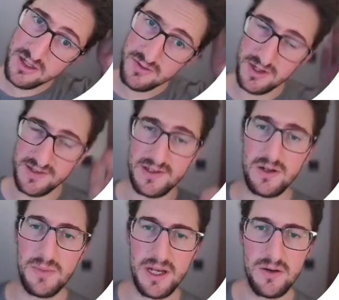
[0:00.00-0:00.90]
We'll
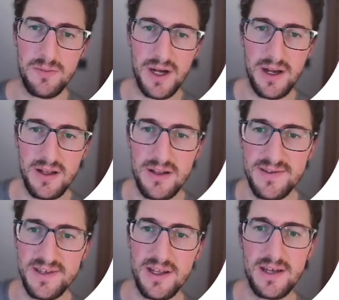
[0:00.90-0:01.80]
install PyCompile
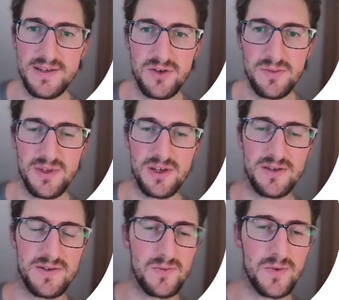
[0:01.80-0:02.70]
CLI script
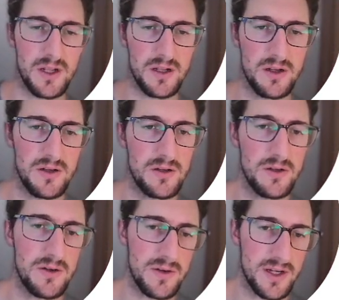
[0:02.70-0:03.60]
as well.
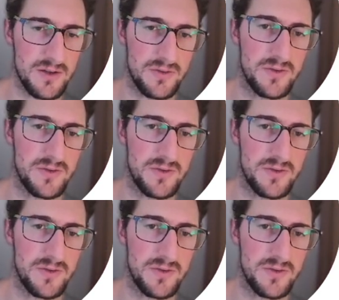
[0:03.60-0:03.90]
Okay, good to